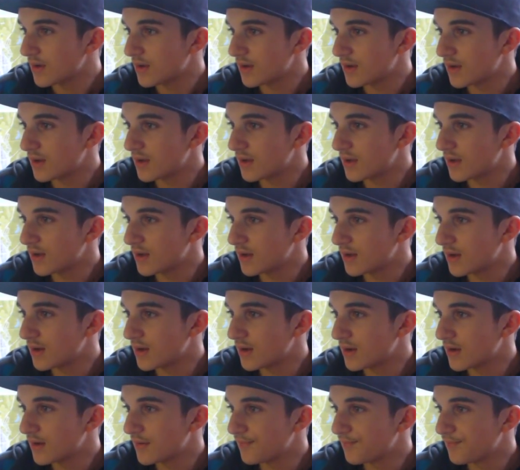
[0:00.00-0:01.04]

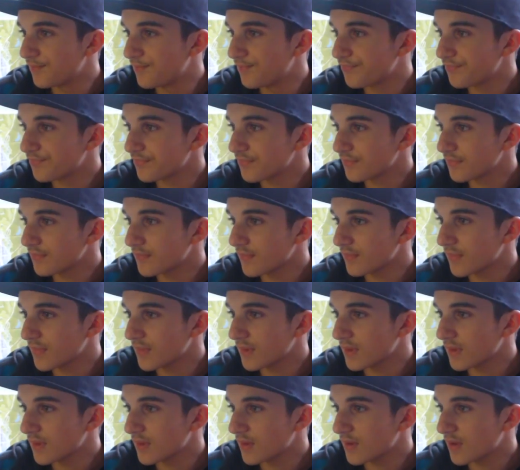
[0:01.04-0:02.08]
um,
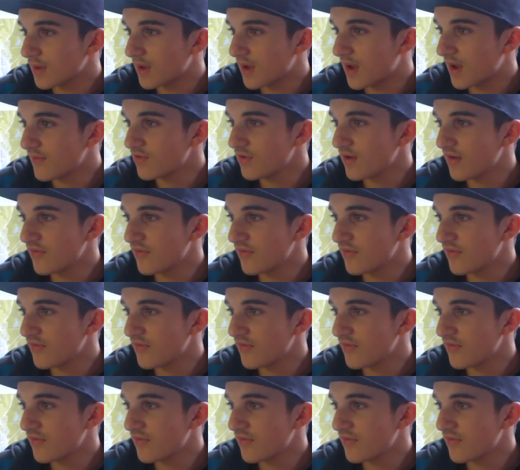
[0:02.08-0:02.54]
have